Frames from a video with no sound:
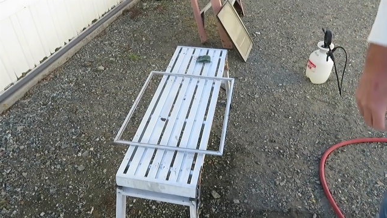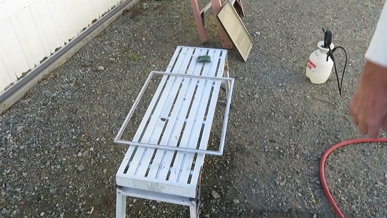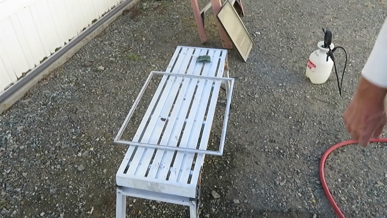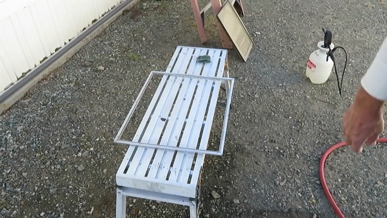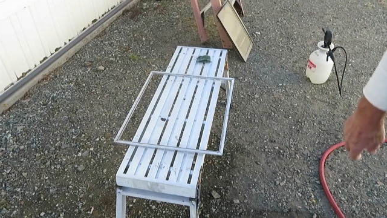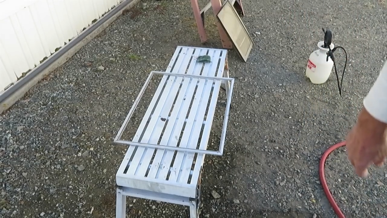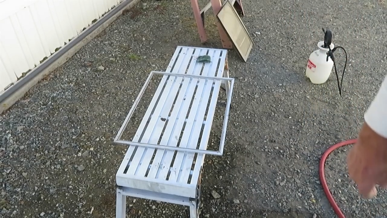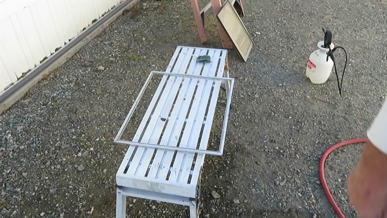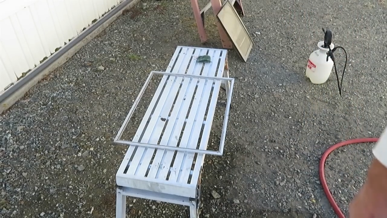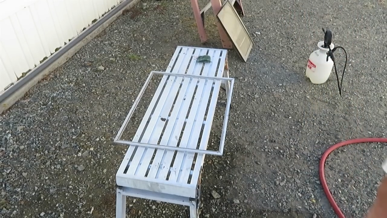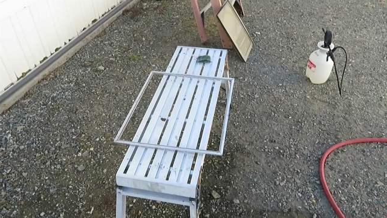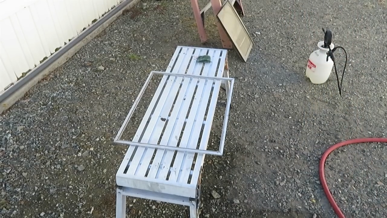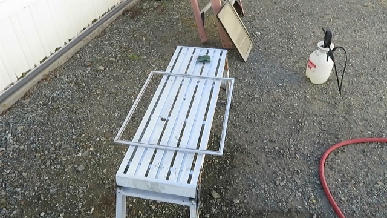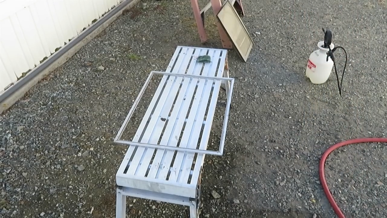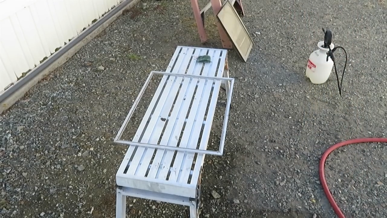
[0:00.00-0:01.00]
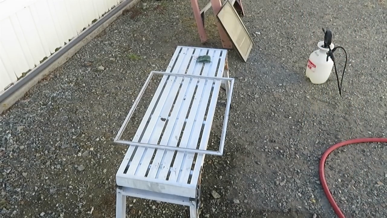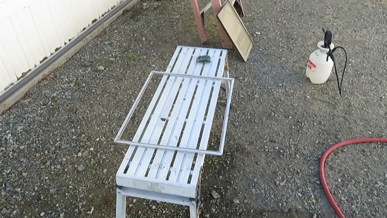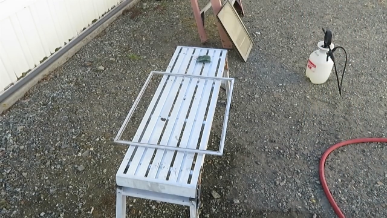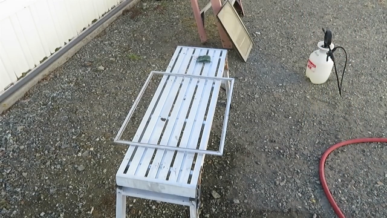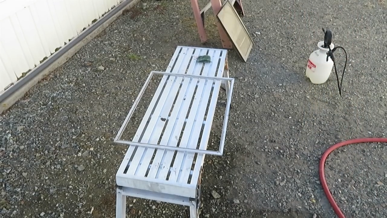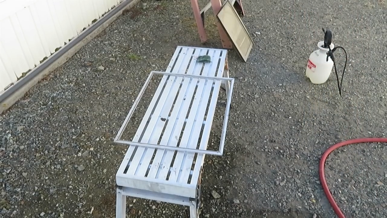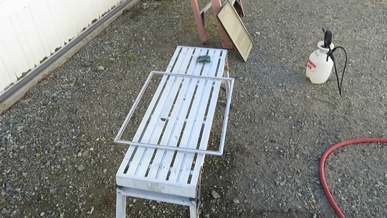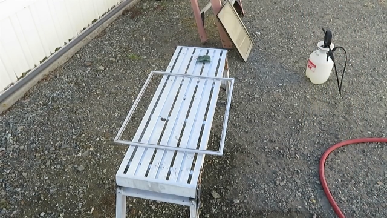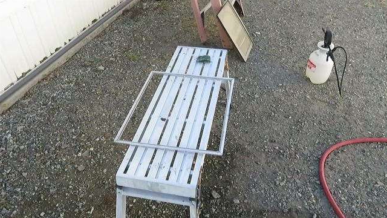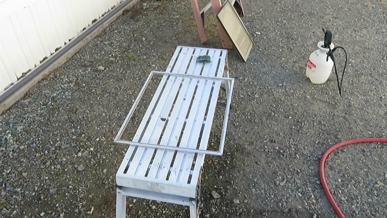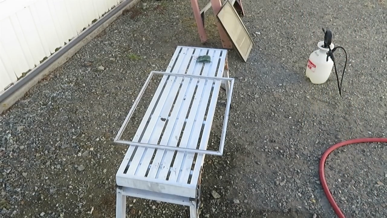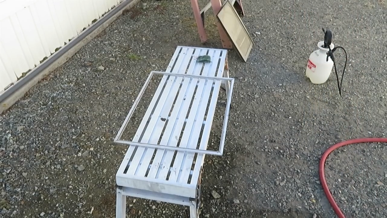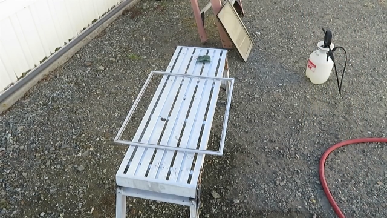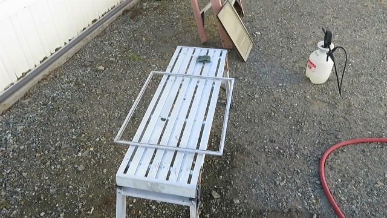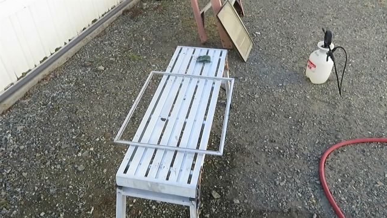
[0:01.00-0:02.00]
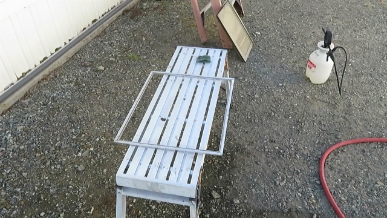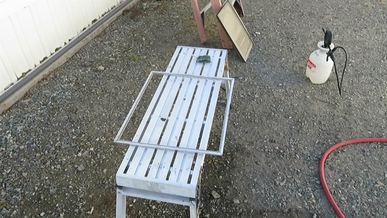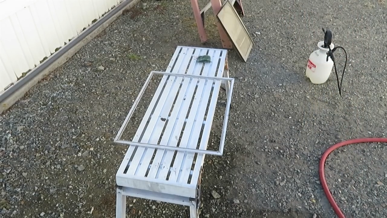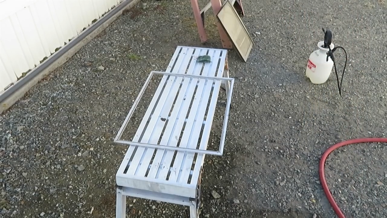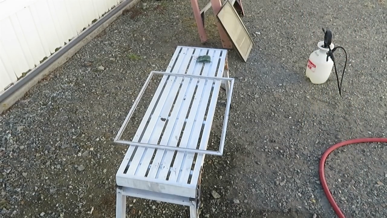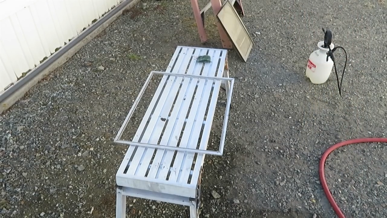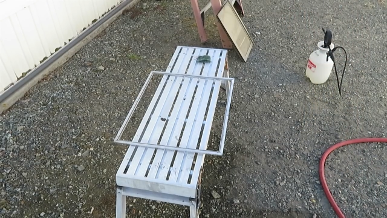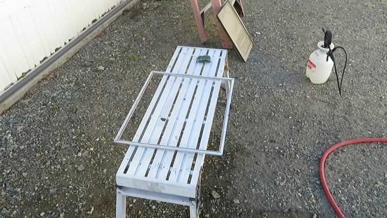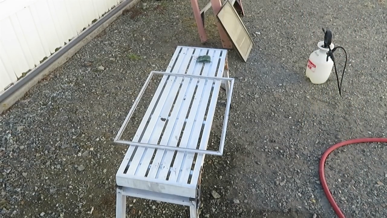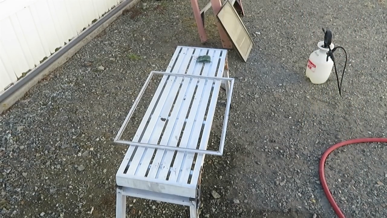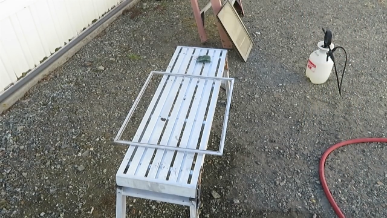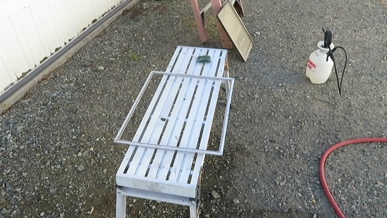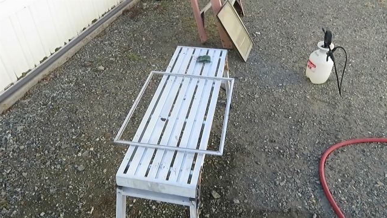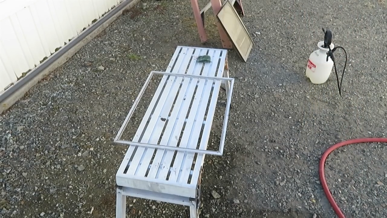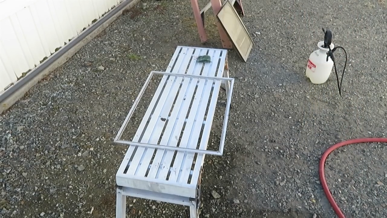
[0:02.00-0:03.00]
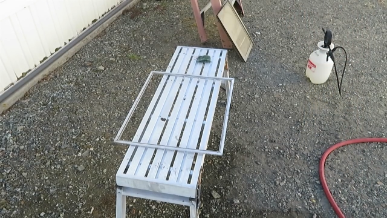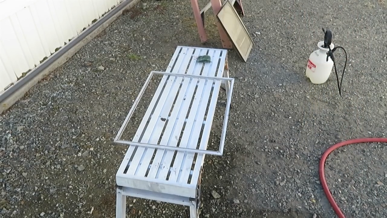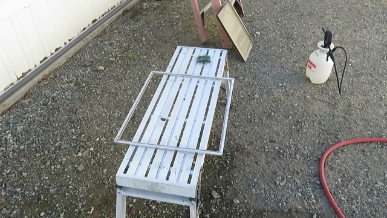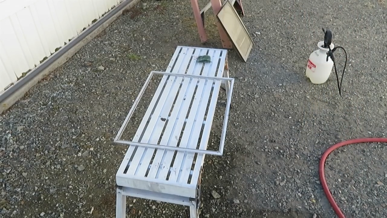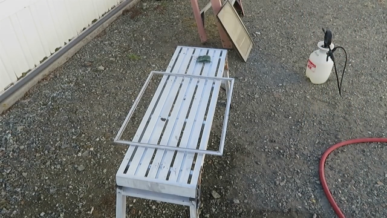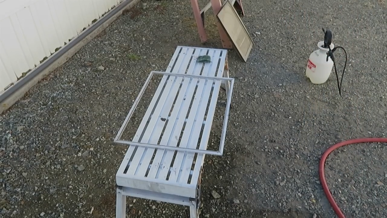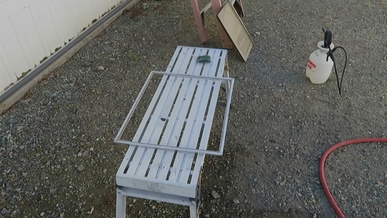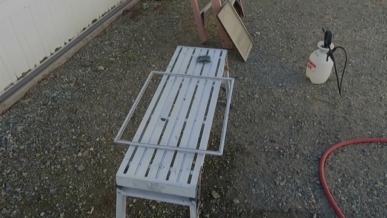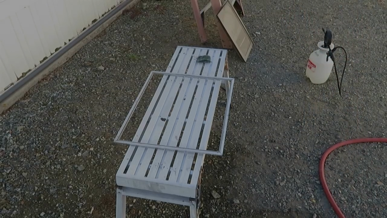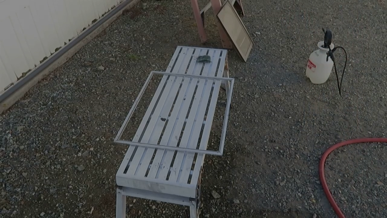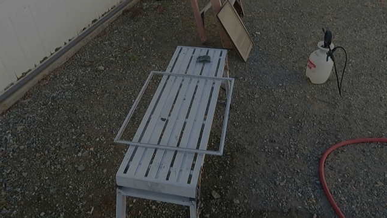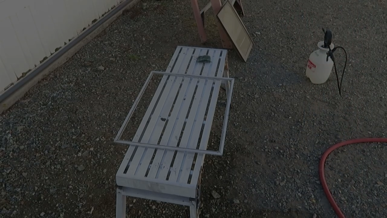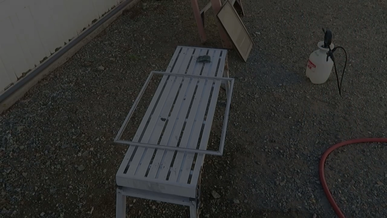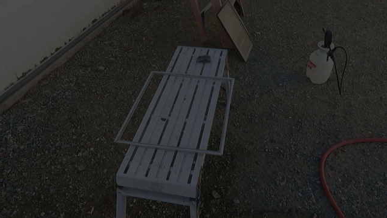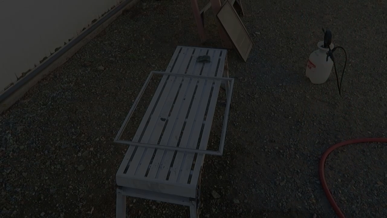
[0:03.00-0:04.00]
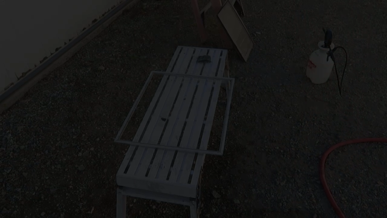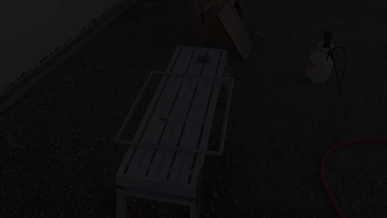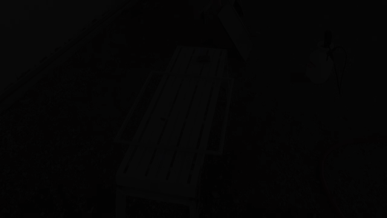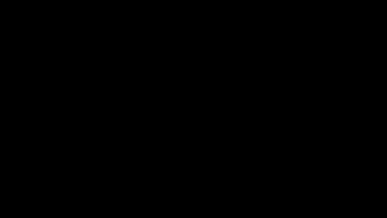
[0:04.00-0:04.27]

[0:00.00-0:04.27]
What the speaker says: Nobody's mouth can be seen.